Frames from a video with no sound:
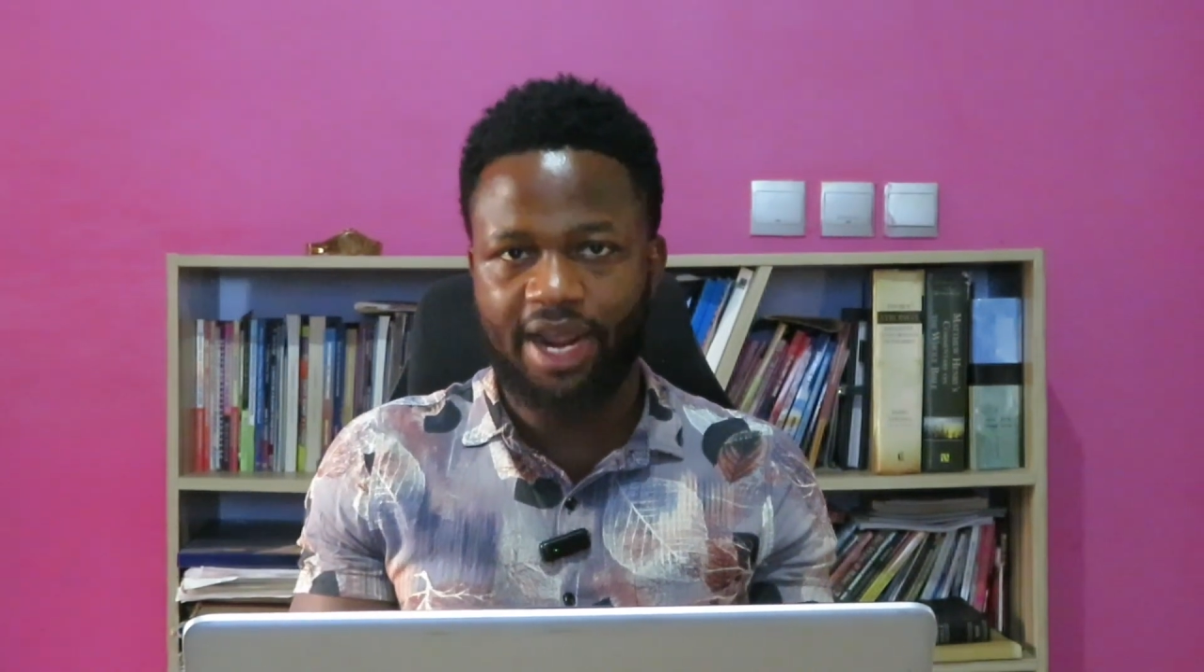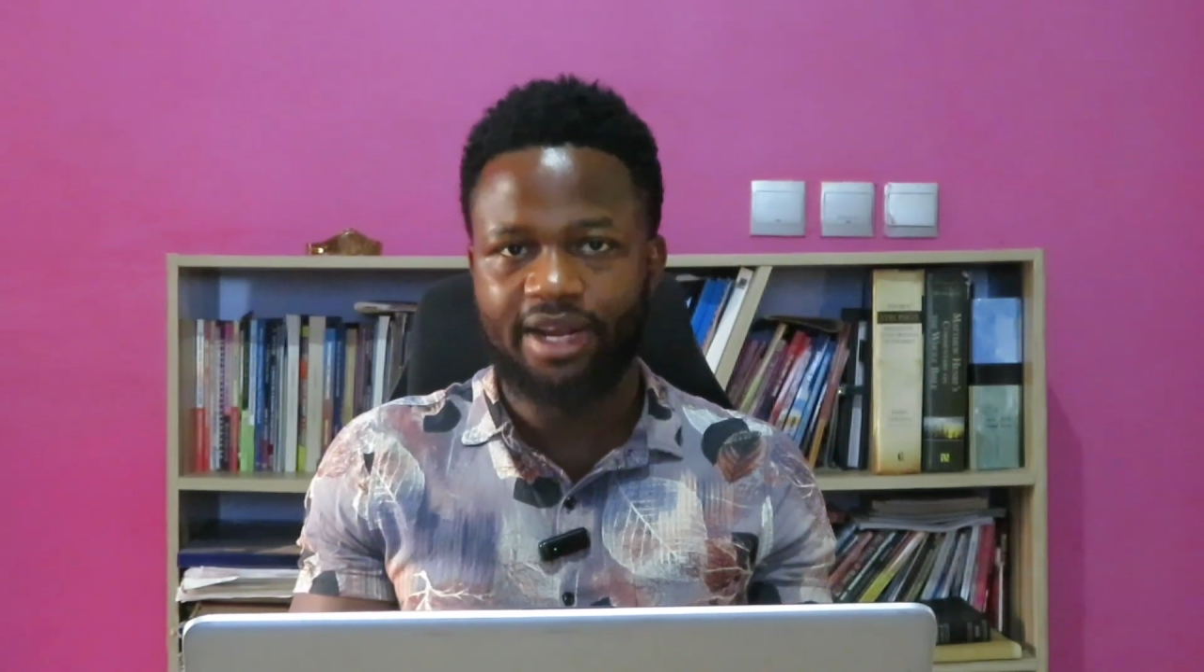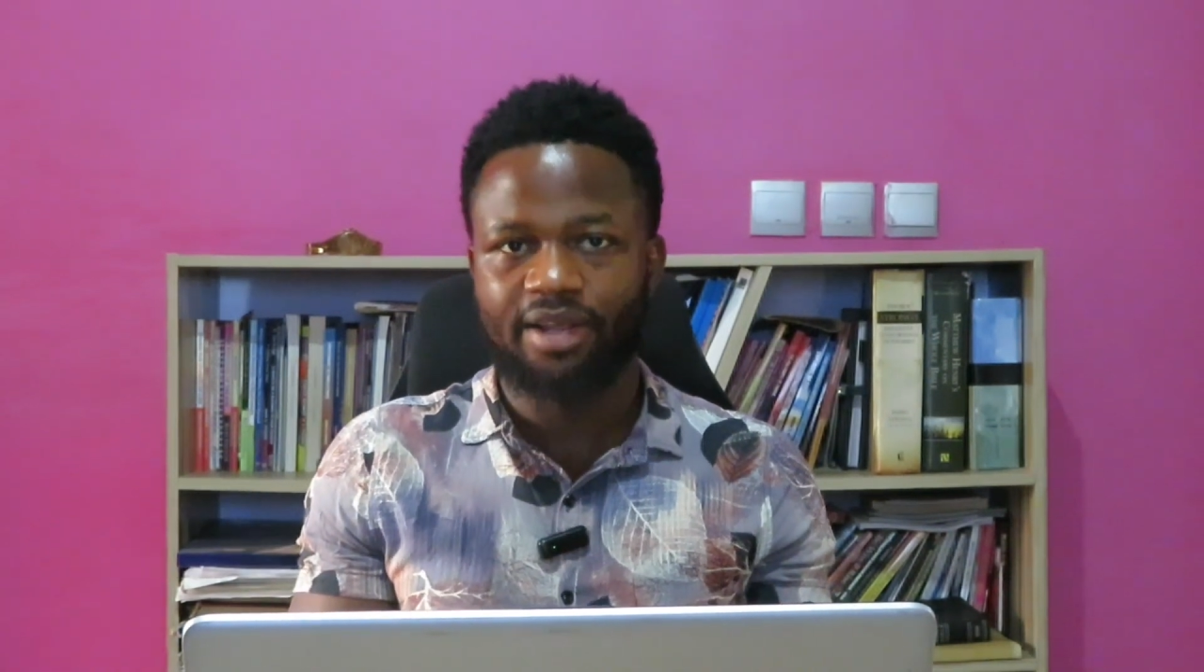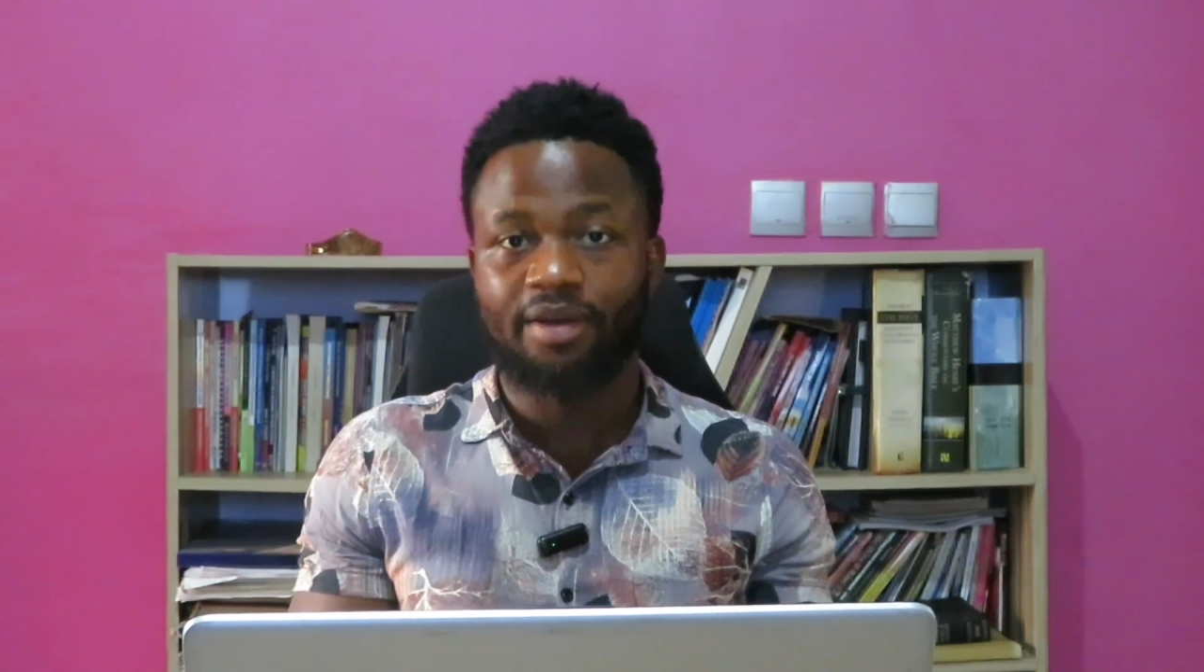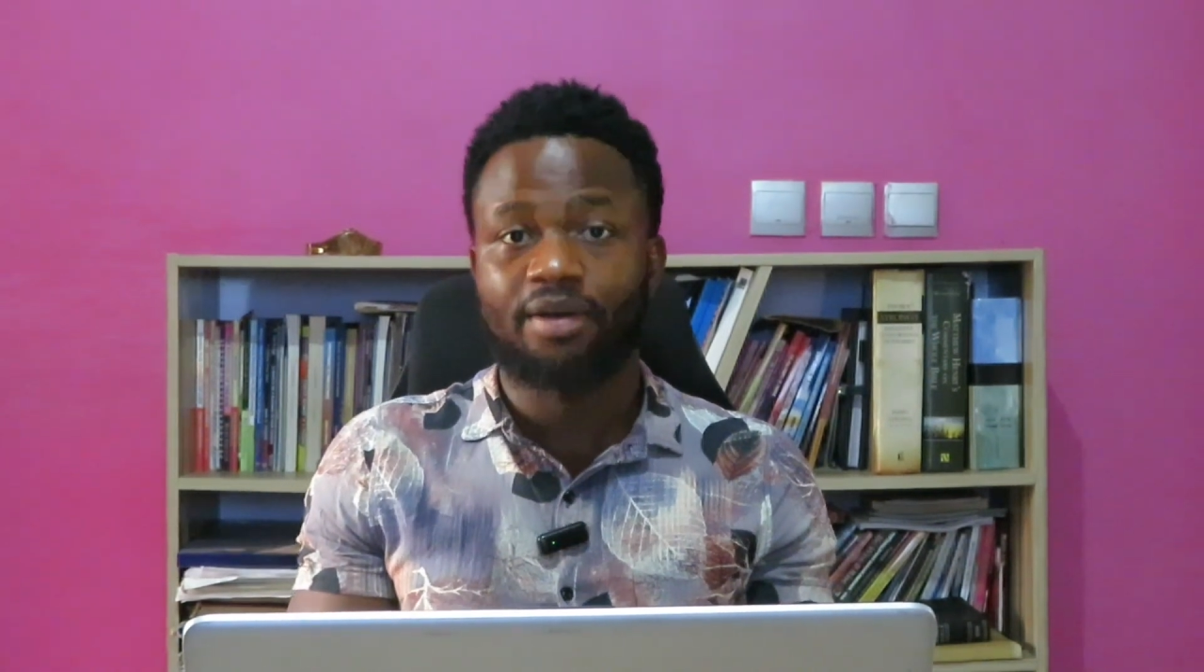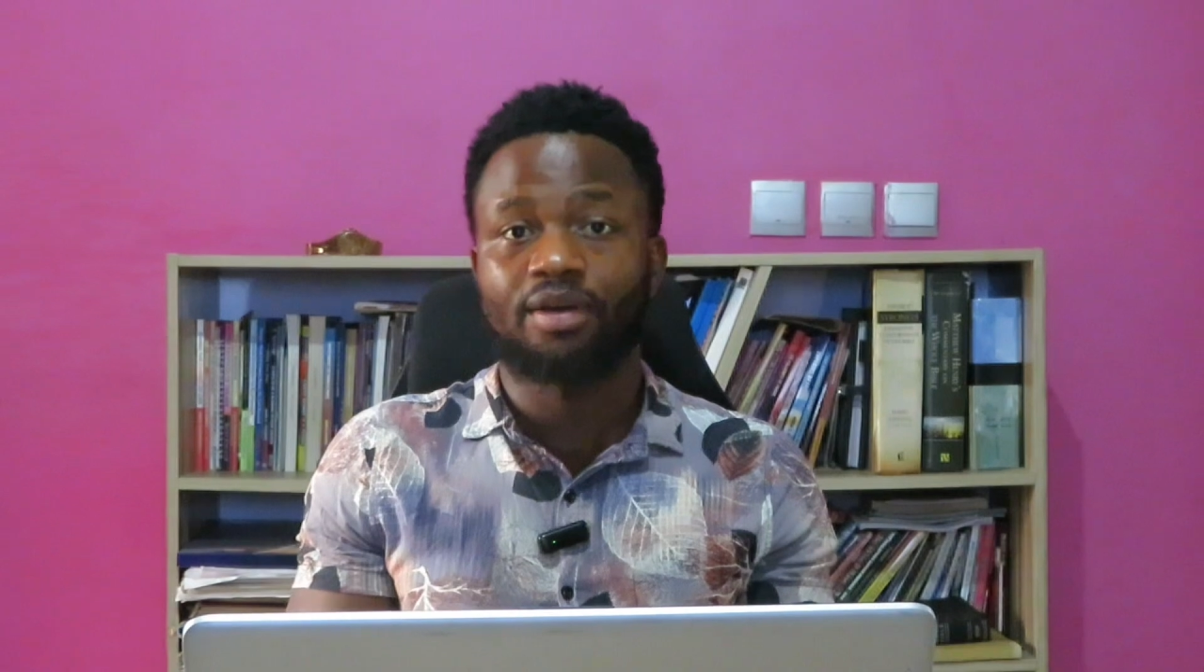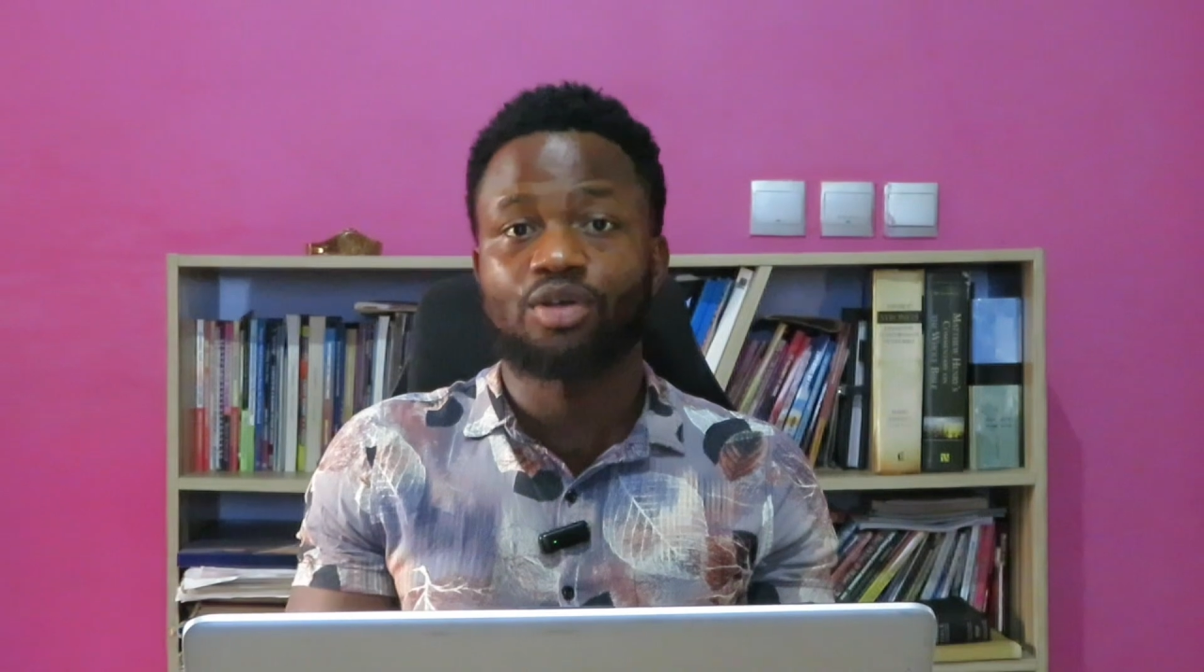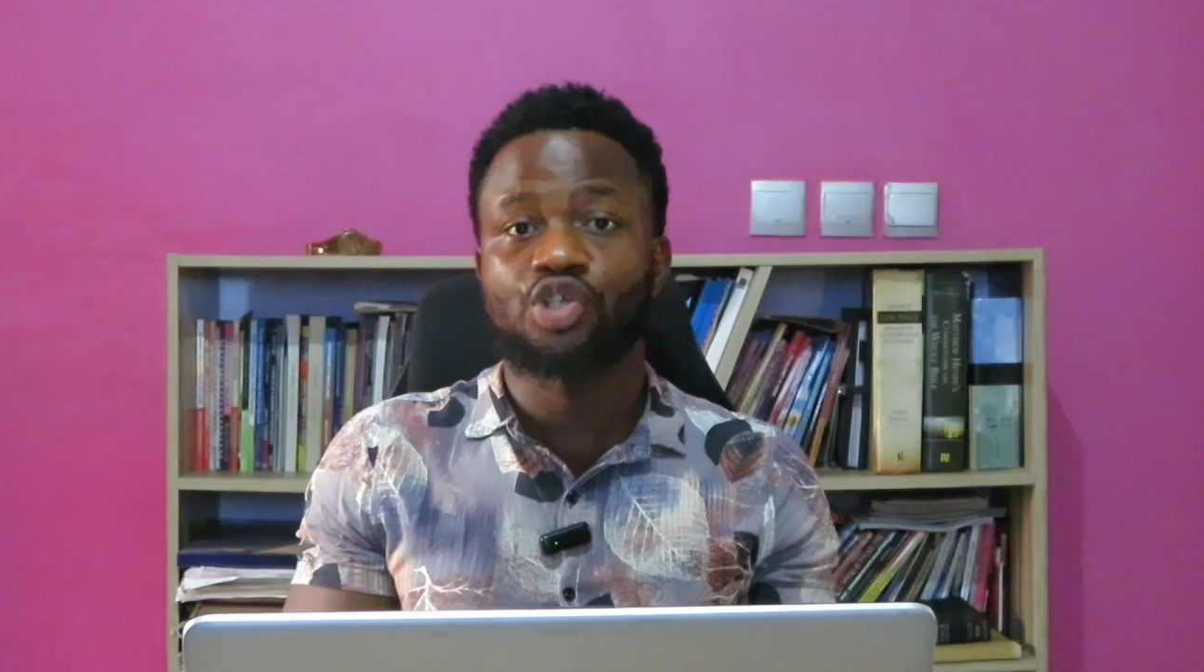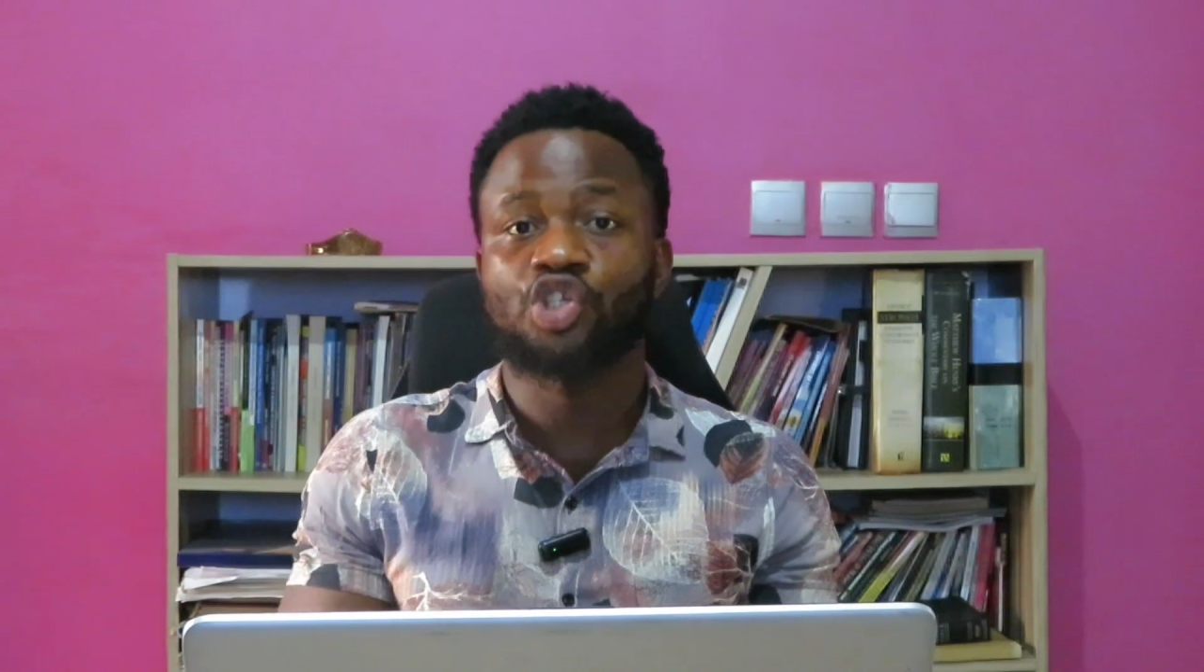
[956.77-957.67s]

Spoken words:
Right?